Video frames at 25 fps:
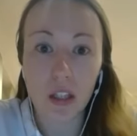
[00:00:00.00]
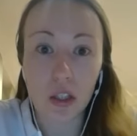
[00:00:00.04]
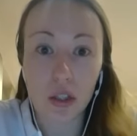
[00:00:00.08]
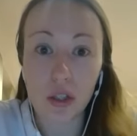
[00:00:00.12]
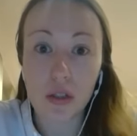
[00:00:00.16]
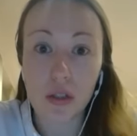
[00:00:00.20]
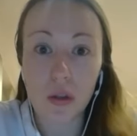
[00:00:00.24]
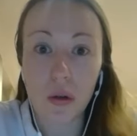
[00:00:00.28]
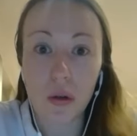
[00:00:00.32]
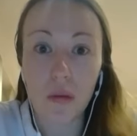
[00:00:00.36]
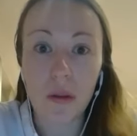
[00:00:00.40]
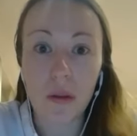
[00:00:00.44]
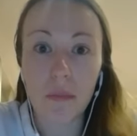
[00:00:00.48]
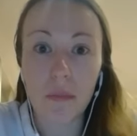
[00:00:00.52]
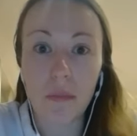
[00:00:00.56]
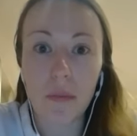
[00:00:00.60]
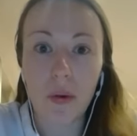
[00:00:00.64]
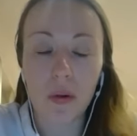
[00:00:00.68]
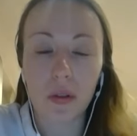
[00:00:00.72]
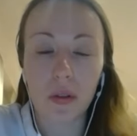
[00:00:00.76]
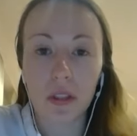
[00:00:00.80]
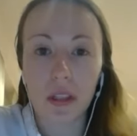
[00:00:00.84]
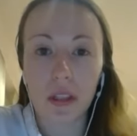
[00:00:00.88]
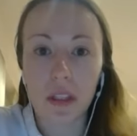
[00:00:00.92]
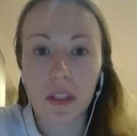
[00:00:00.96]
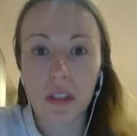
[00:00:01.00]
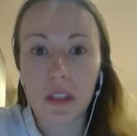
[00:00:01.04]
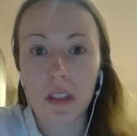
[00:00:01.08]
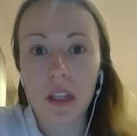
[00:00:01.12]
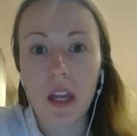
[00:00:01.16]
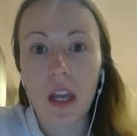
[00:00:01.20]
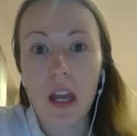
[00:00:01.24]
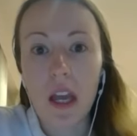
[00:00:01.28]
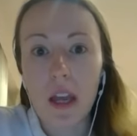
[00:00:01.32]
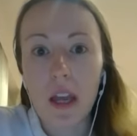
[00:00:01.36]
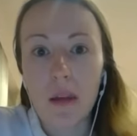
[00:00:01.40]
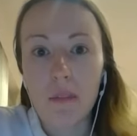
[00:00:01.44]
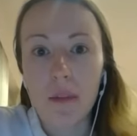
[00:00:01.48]
It's so important
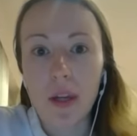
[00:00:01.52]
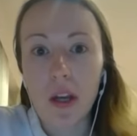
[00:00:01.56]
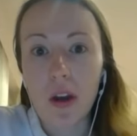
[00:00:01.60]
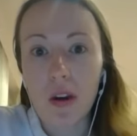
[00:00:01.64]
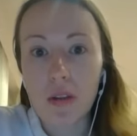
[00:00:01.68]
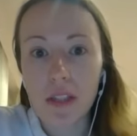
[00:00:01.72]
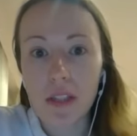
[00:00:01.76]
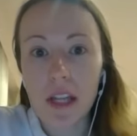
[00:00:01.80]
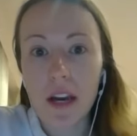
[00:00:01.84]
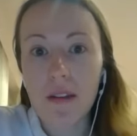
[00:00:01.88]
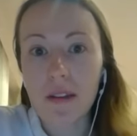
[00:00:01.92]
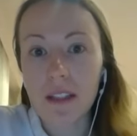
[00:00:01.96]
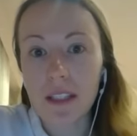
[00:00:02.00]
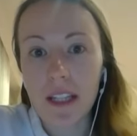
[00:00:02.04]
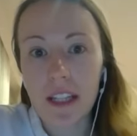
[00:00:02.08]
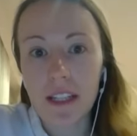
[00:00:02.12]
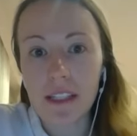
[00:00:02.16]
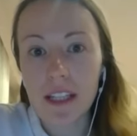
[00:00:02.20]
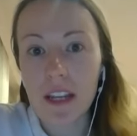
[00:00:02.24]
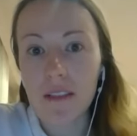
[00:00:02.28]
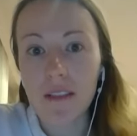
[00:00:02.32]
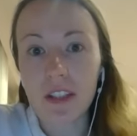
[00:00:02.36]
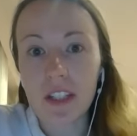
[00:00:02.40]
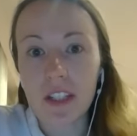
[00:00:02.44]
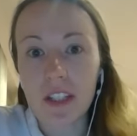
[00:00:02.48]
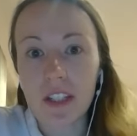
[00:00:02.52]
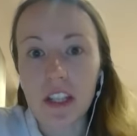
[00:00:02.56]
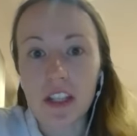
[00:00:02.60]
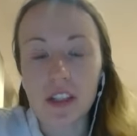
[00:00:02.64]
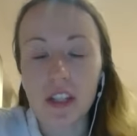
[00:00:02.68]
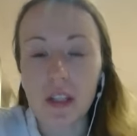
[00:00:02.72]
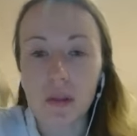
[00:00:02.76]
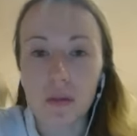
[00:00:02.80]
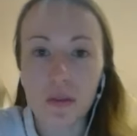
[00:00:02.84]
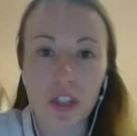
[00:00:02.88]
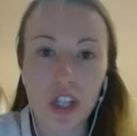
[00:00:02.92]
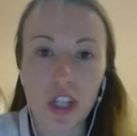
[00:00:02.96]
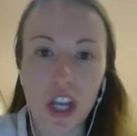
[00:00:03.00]
because nowadays everything is
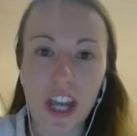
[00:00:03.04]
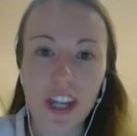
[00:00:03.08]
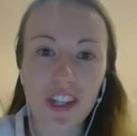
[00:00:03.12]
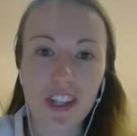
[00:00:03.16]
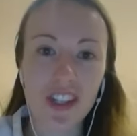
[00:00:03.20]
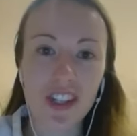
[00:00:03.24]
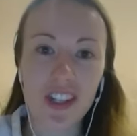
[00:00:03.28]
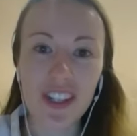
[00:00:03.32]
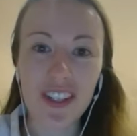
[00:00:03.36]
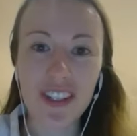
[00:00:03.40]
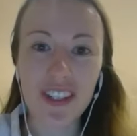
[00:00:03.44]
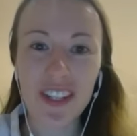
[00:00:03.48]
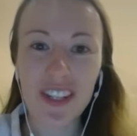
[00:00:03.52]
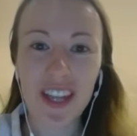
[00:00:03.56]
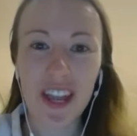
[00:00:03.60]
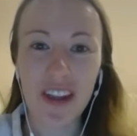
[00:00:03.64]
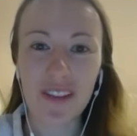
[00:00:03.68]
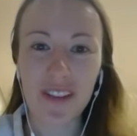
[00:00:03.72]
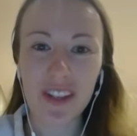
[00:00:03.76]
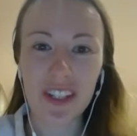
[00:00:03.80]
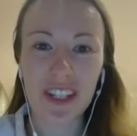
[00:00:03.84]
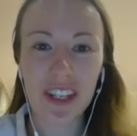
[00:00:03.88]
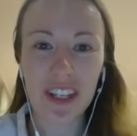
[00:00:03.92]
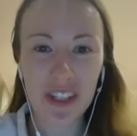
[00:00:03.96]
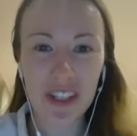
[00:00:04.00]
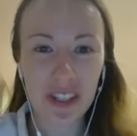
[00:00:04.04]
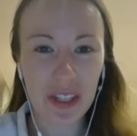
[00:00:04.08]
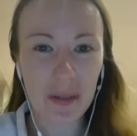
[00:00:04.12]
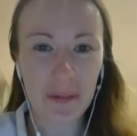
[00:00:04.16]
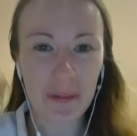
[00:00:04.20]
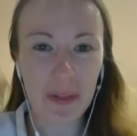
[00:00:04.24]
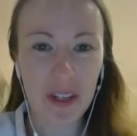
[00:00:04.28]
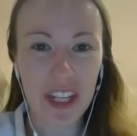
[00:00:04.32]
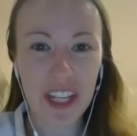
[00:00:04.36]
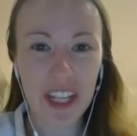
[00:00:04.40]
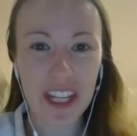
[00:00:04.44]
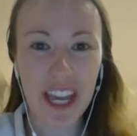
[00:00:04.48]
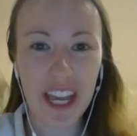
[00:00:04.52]
negotiation, everything is
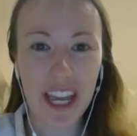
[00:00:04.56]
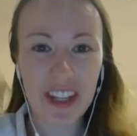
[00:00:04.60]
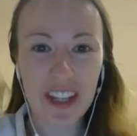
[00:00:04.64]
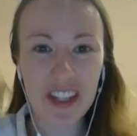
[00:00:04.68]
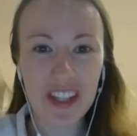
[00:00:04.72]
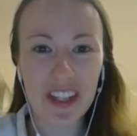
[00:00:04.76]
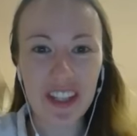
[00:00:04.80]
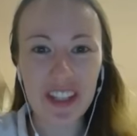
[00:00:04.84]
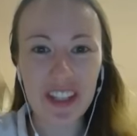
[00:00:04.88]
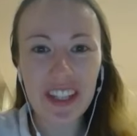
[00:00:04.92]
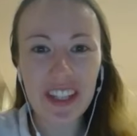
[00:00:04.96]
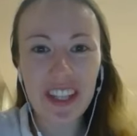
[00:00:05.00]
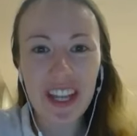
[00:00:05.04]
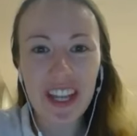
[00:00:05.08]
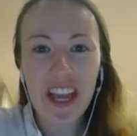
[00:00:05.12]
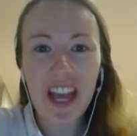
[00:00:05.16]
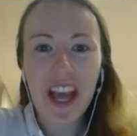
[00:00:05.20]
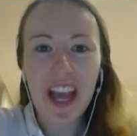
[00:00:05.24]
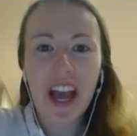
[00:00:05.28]
communication.